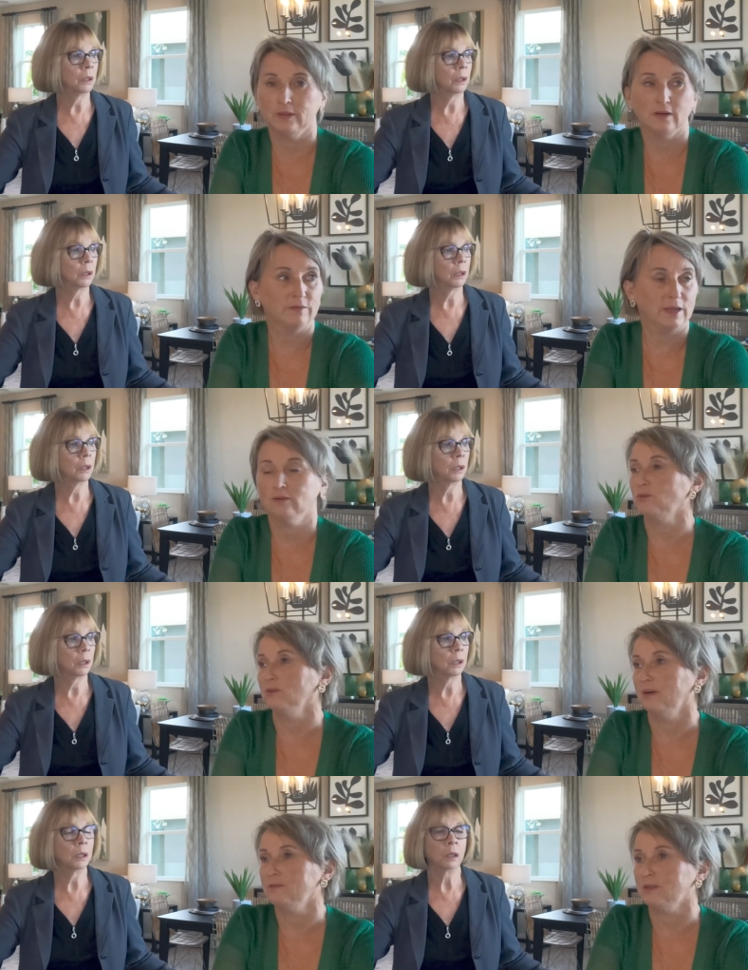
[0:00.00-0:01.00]
Speaker 1: though we love the
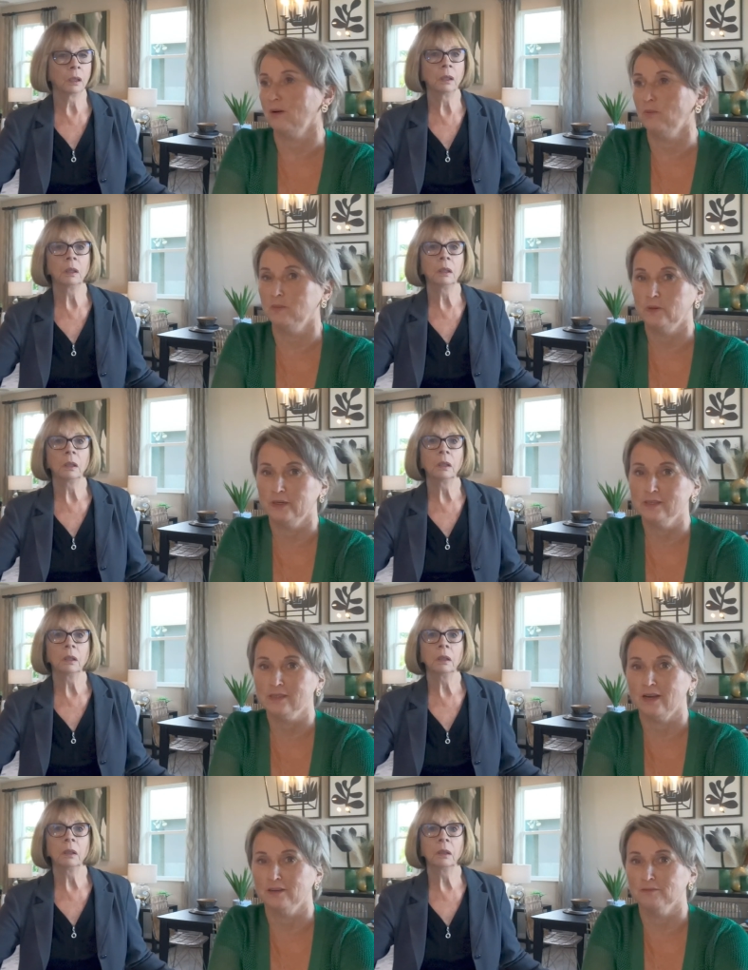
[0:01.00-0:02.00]
outdoor lifestyle, when we're
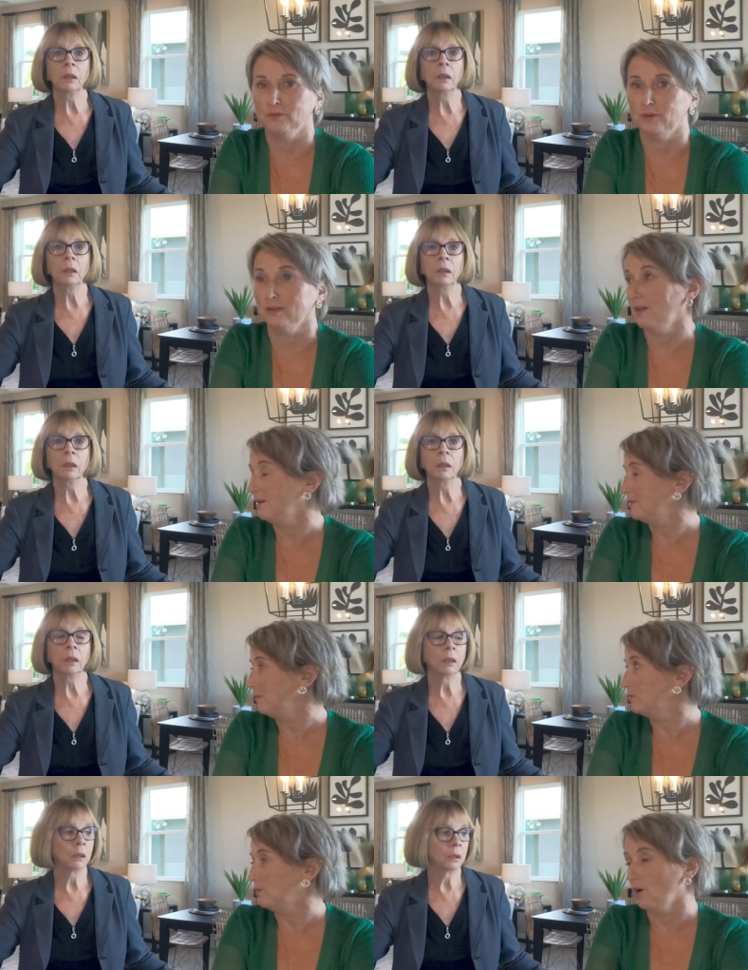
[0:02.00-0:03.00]
inside in Florida, a lot of
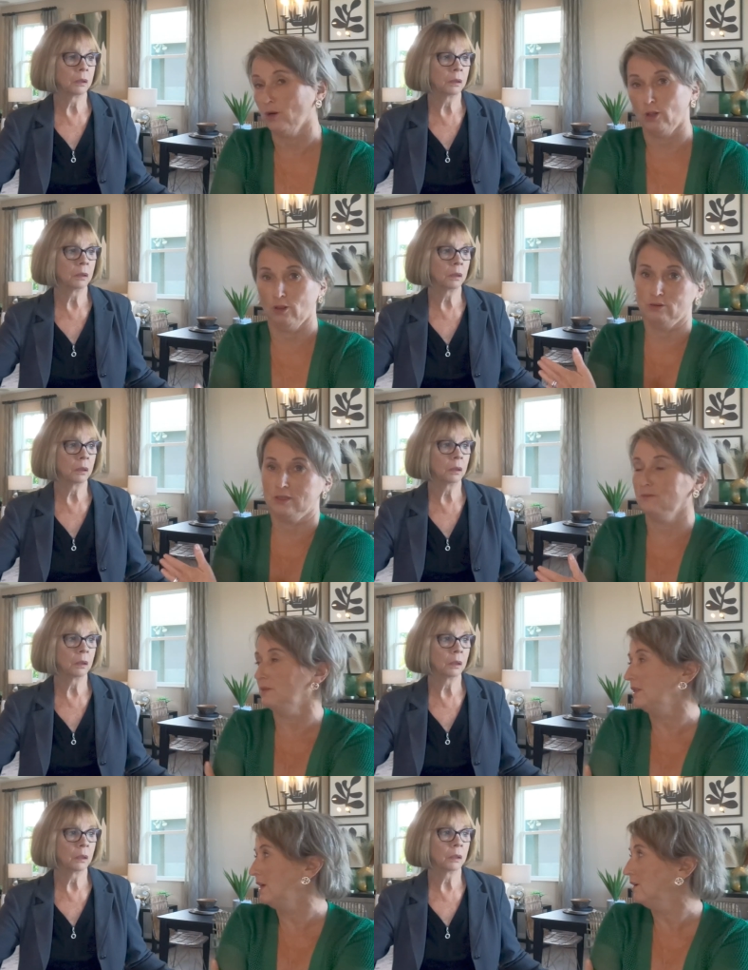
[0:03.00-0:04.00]
times we're all closed in
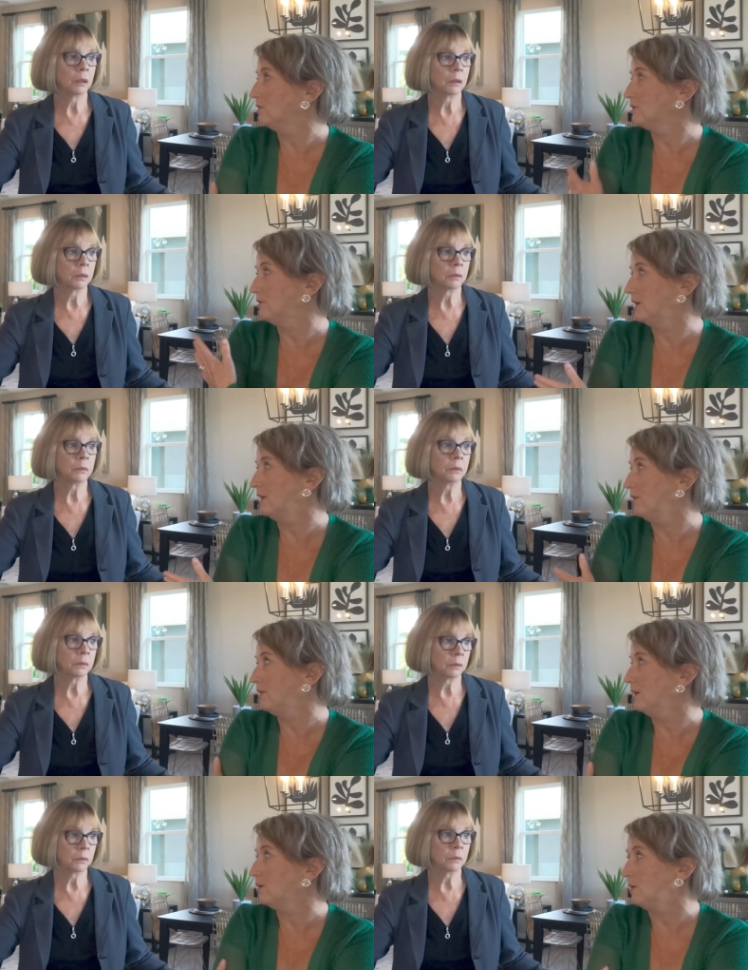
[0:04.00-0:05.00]
with the air, so that
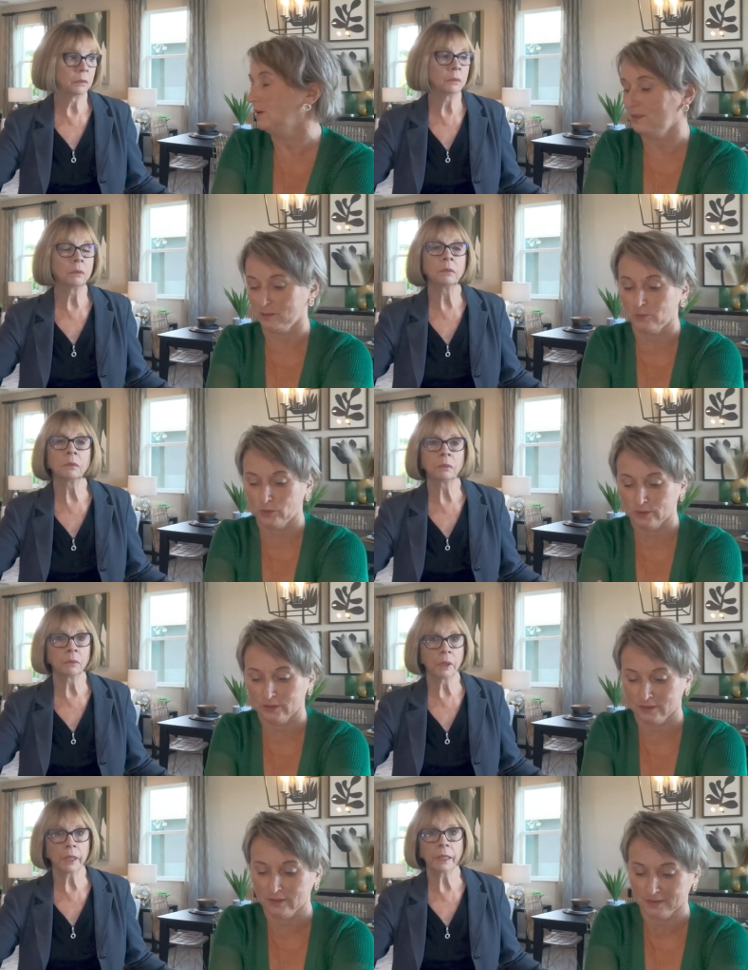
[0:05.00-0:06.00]
healthy air quality is
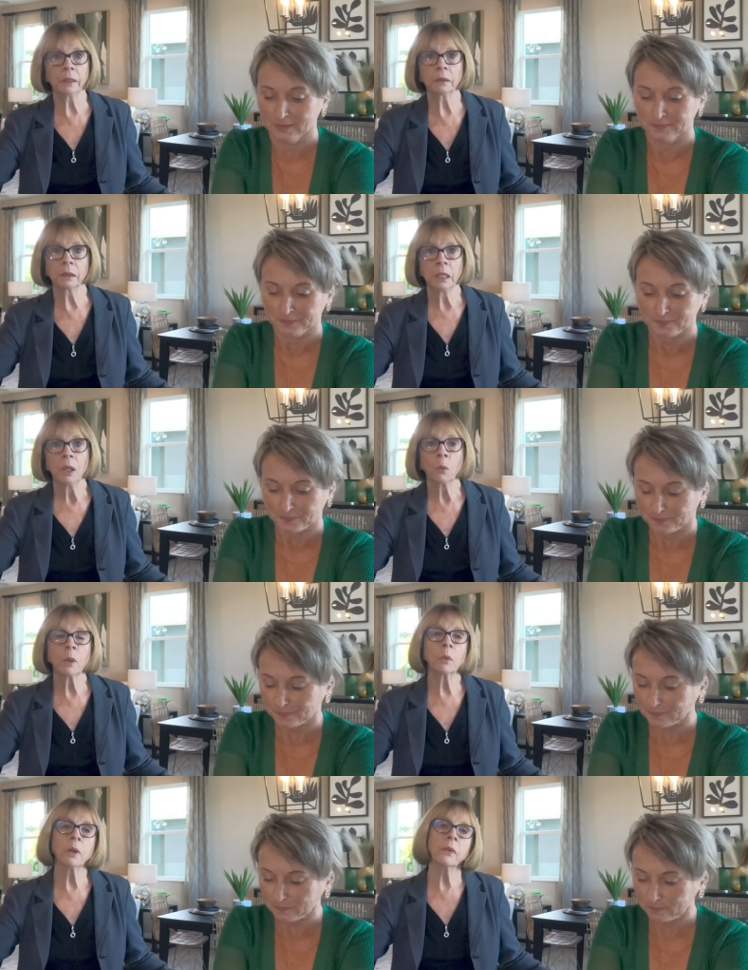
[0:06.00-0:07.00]
important.
Speaker 2: Right.
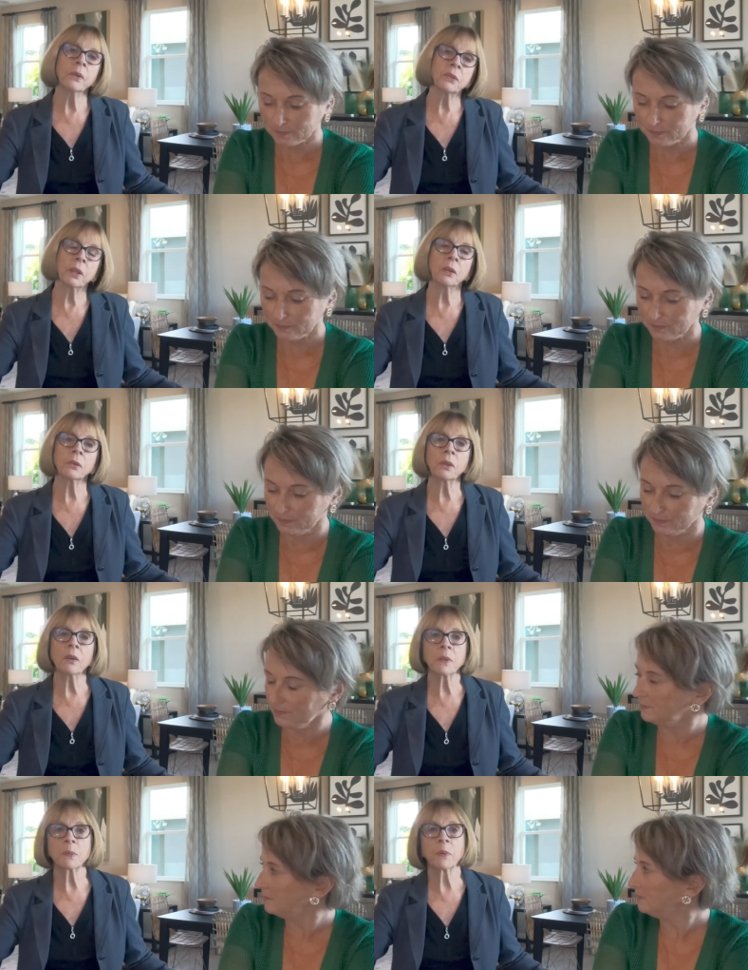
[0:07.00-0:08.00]
We were in the sales
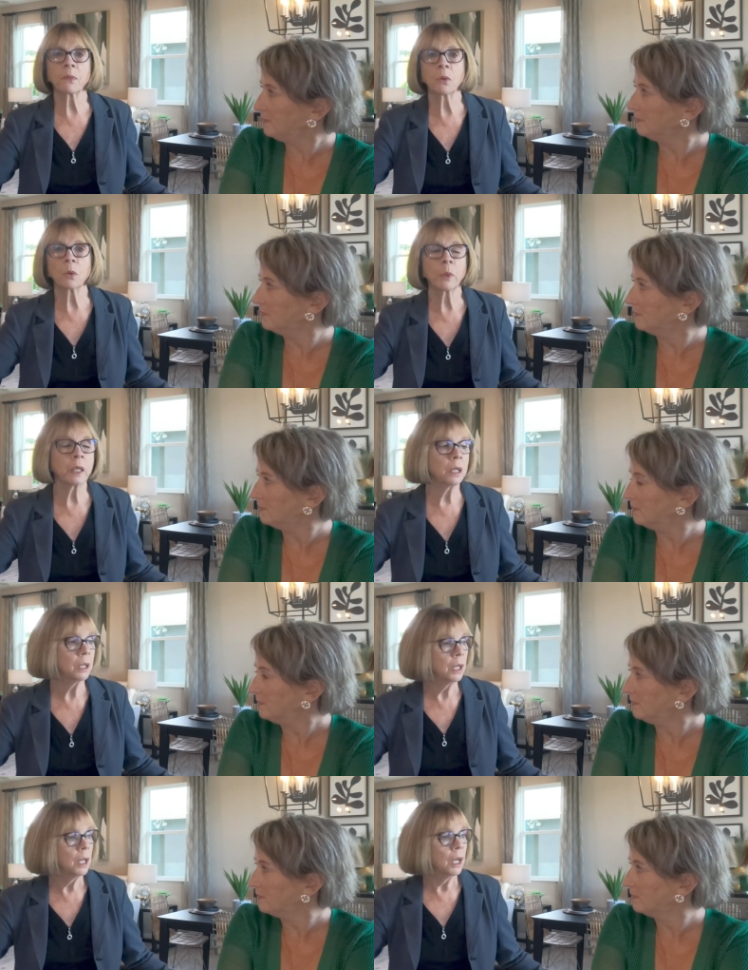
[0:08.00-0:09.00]
office before
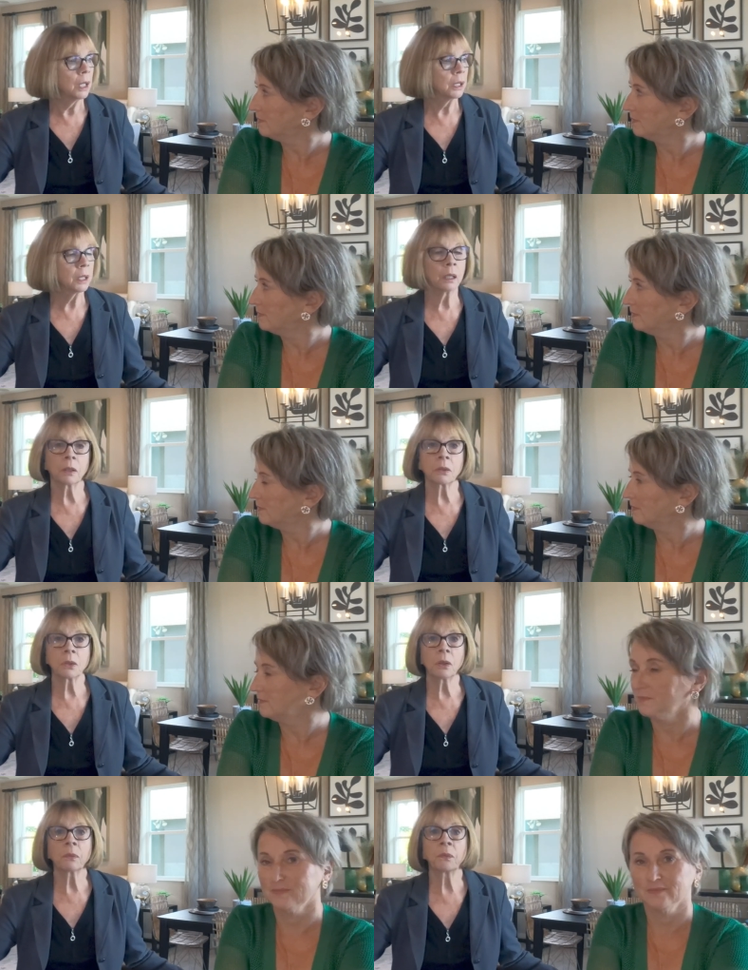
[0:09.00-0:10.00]
we
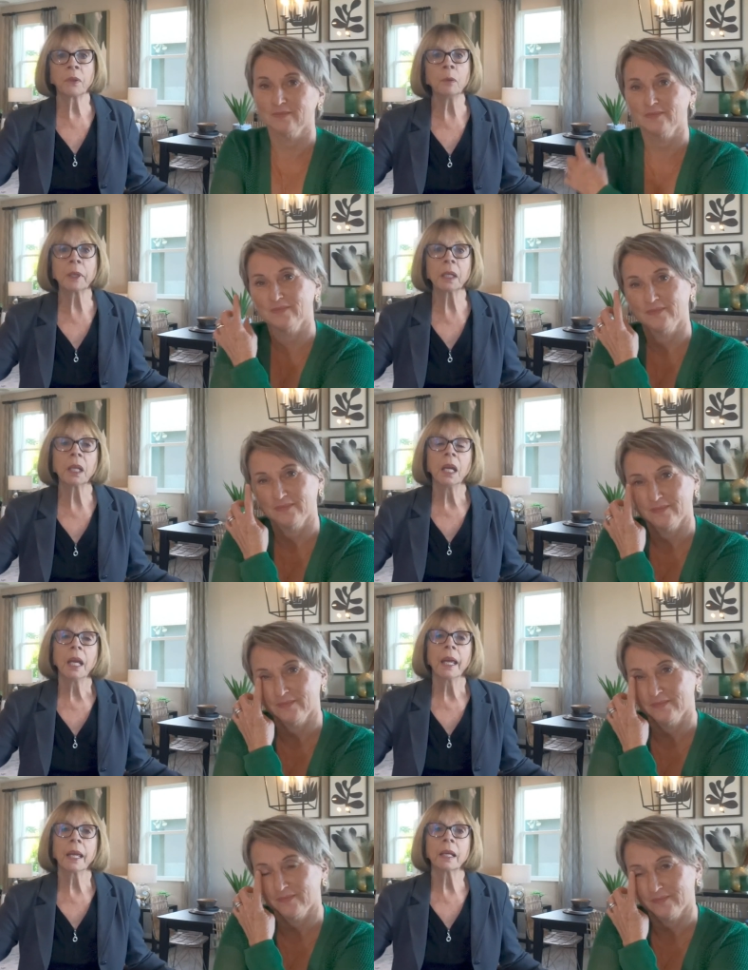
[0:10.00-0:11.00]
started filming,
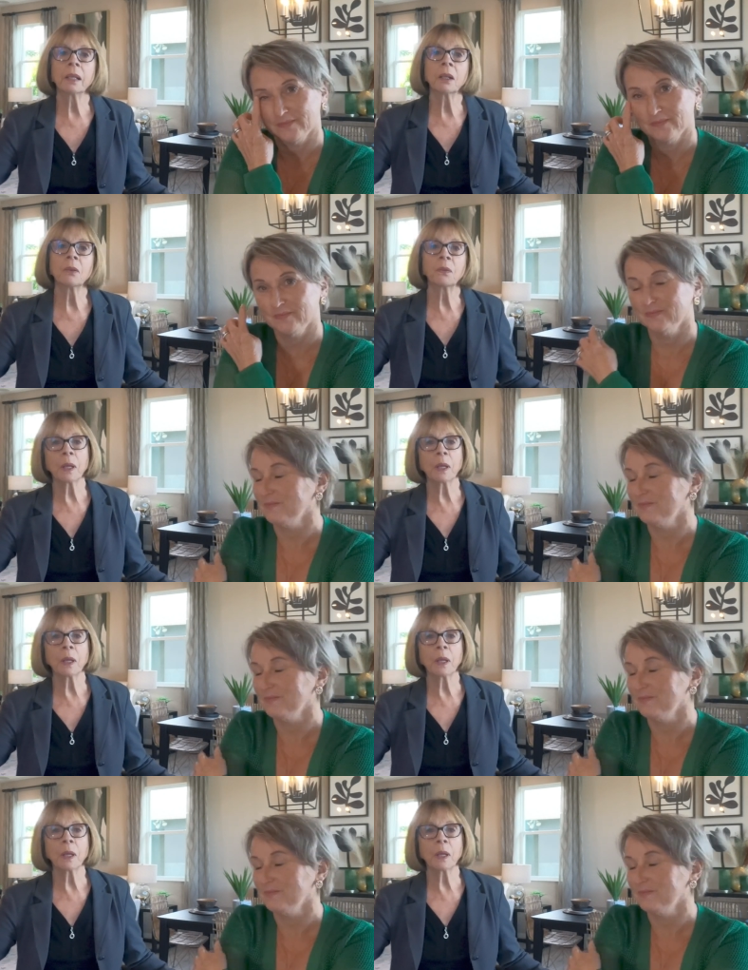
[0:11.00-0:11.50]
and a